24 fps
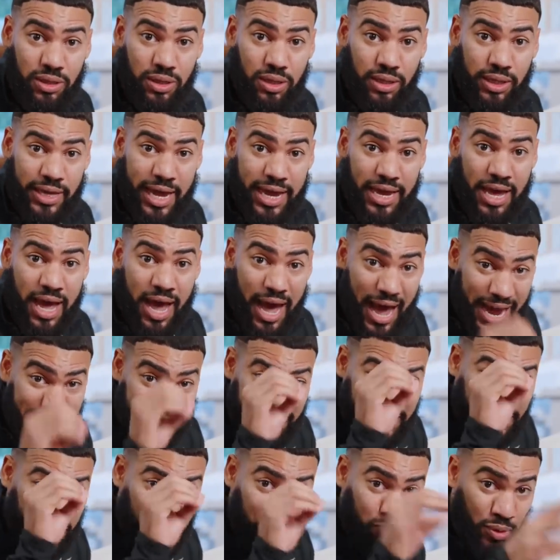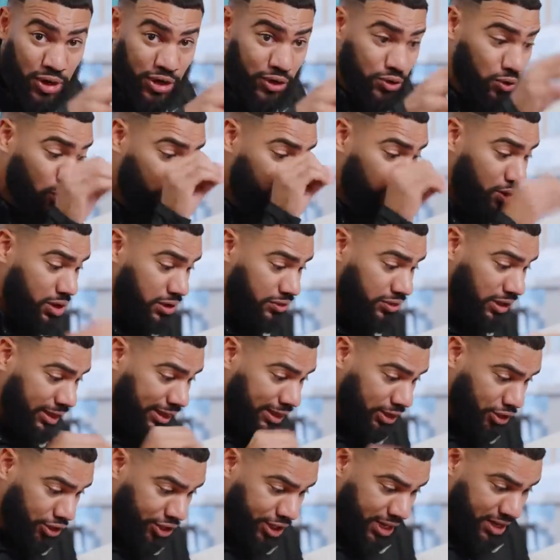Okay, I sprinkle the
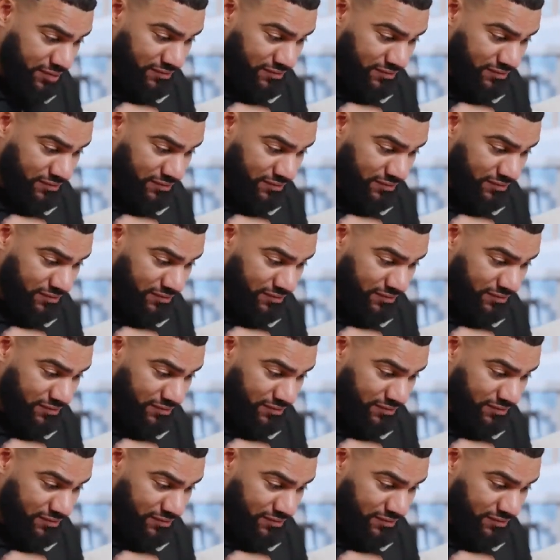learning